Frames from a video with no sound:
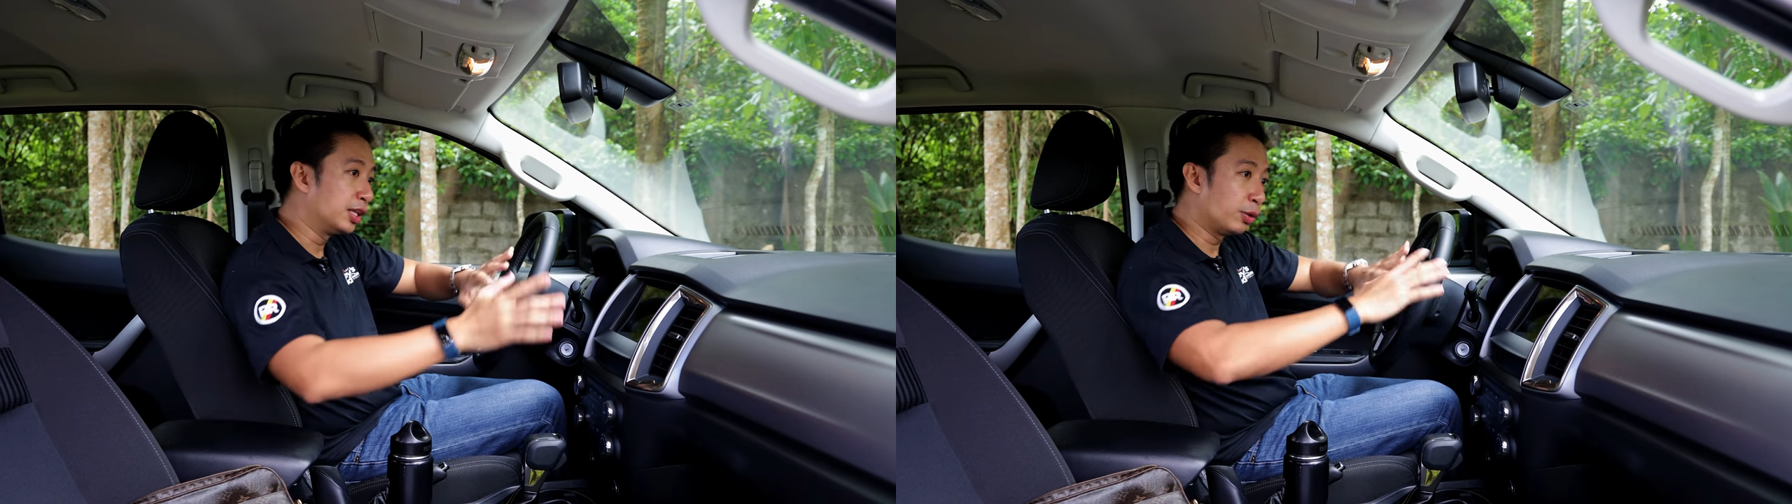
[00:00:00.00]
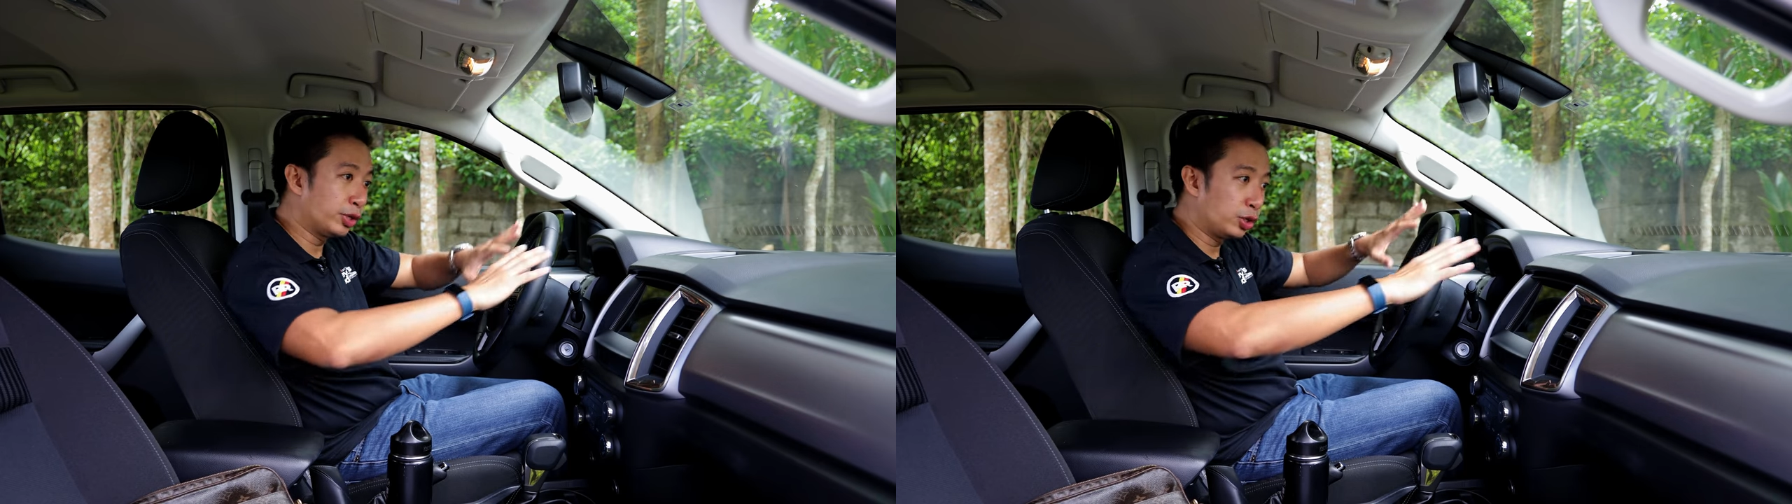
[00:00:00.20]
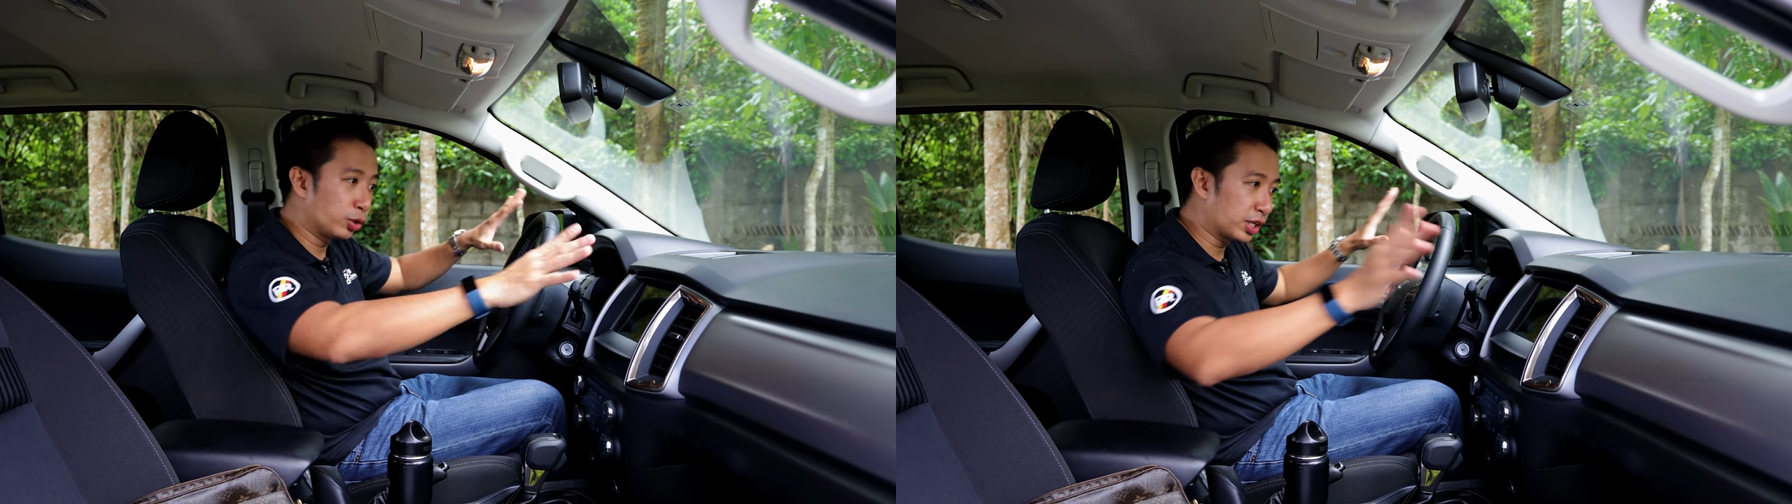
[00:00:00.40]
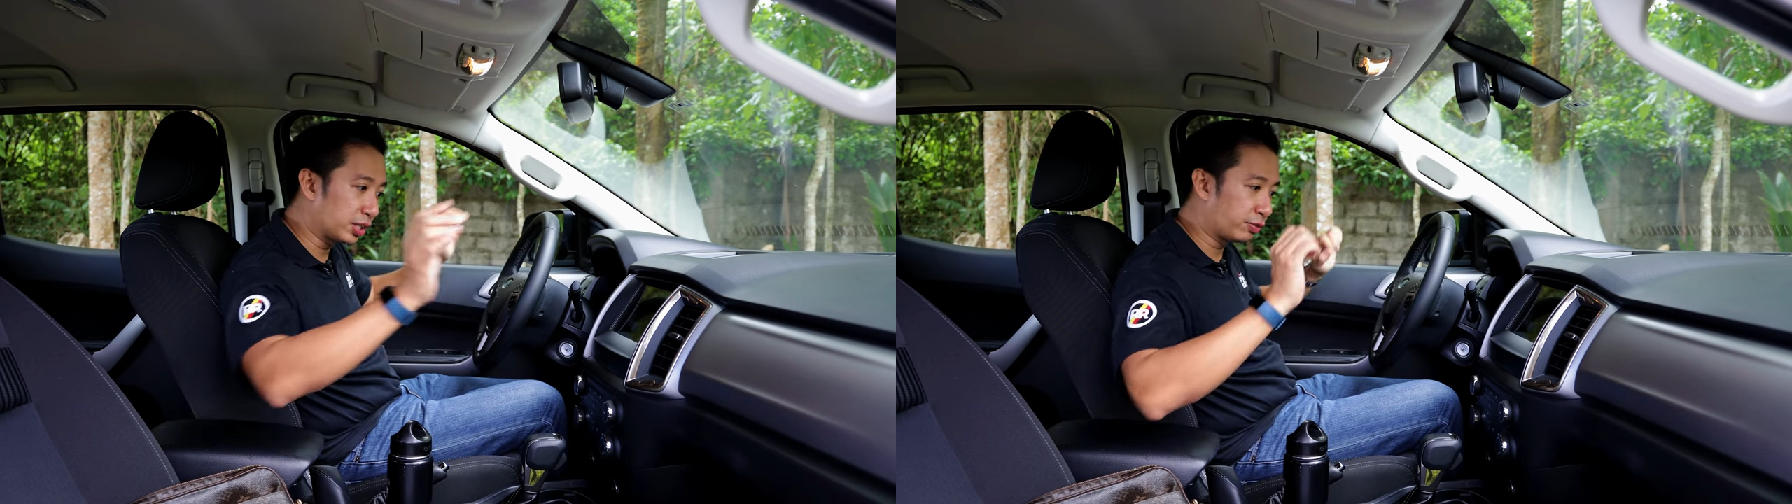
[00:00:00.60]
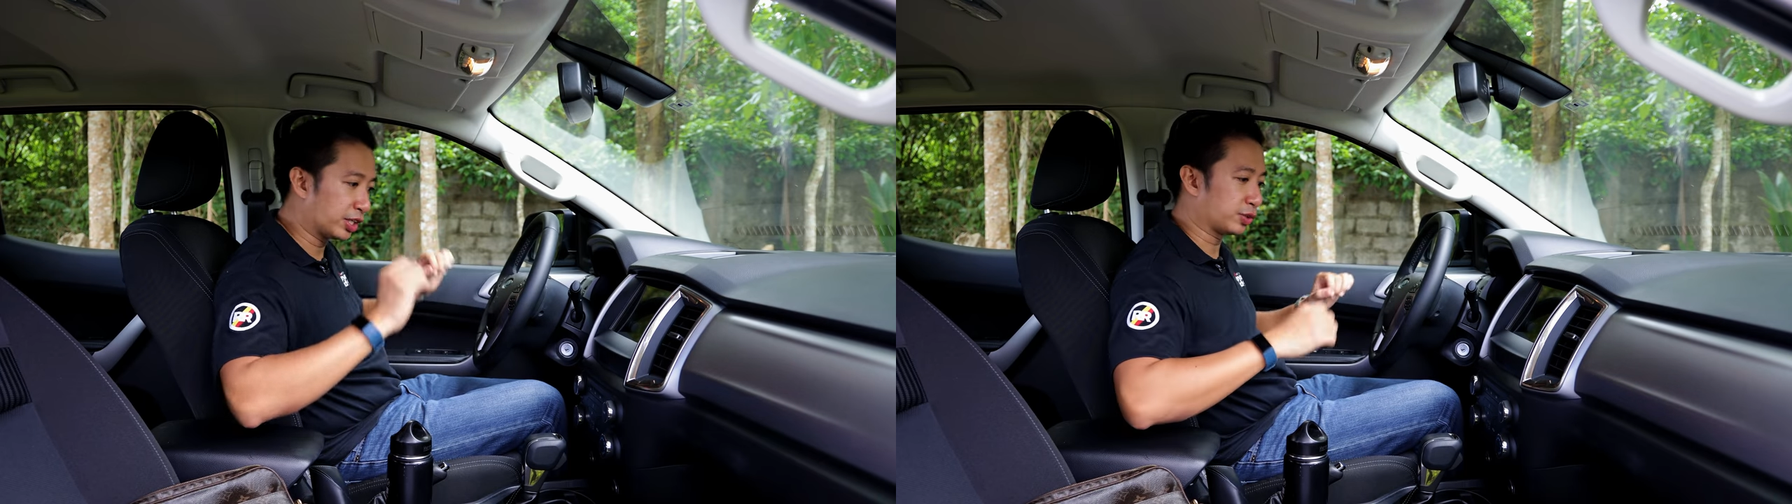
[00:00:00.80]
Now, when you look at
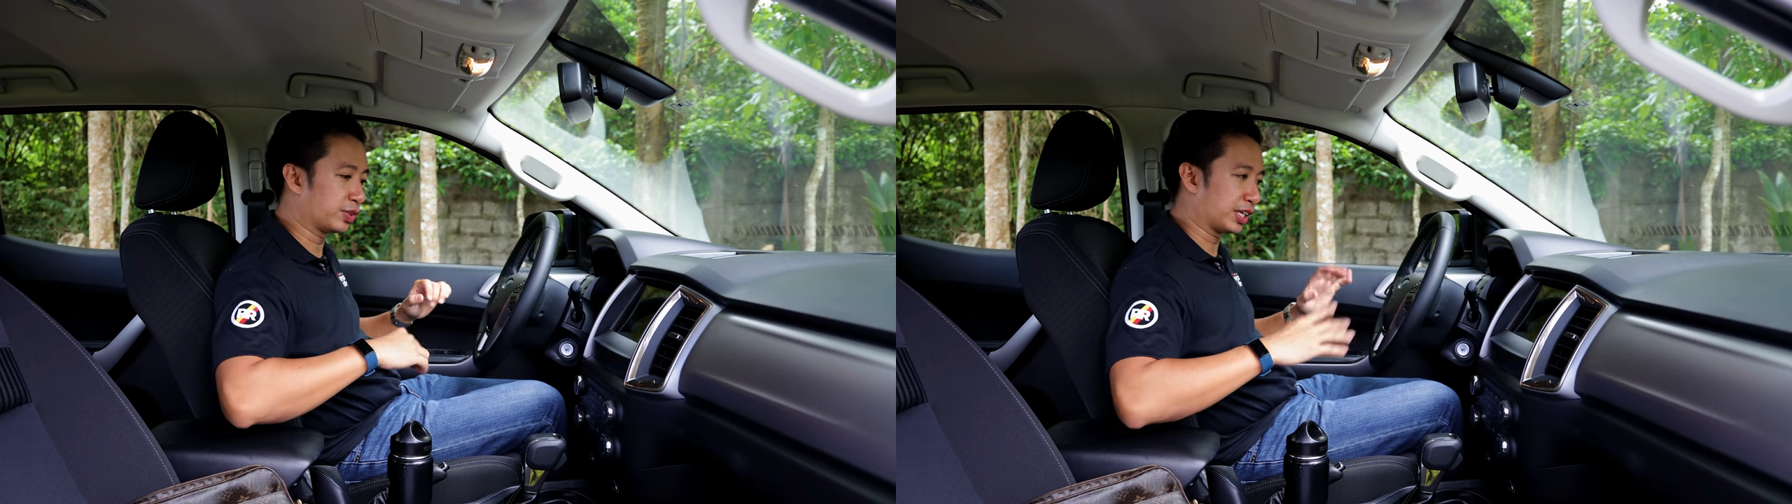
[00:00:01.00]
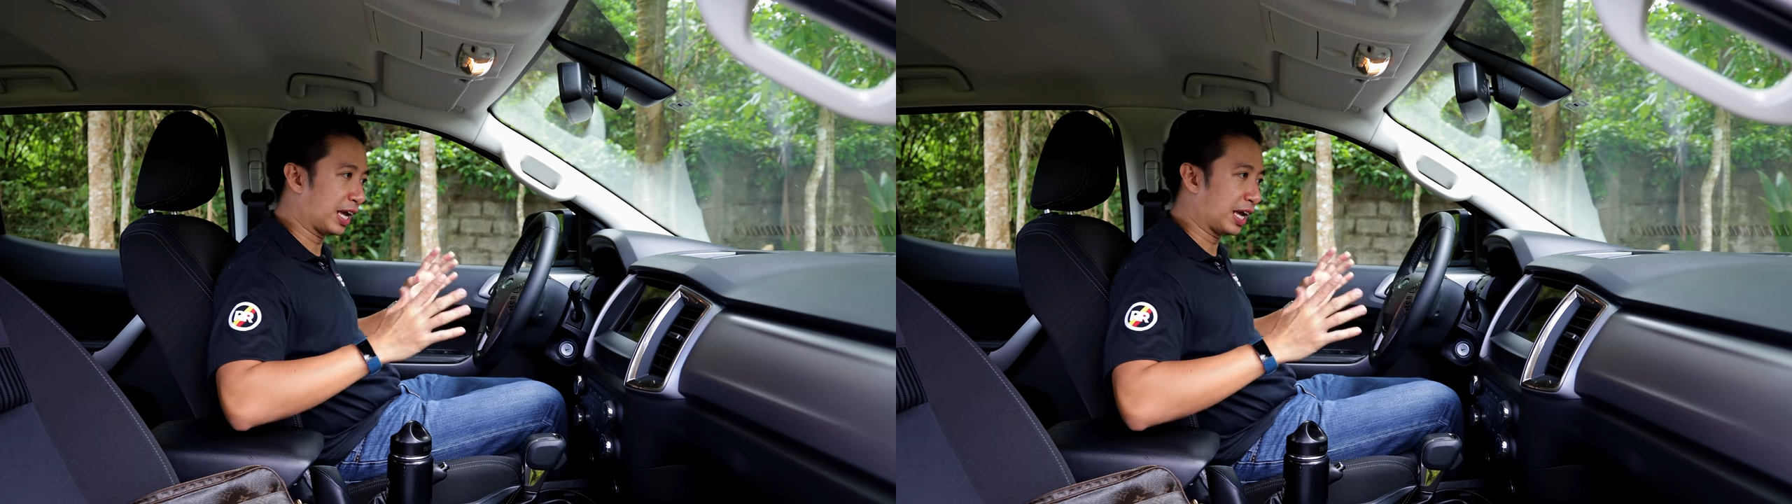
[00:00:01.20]
the rest of the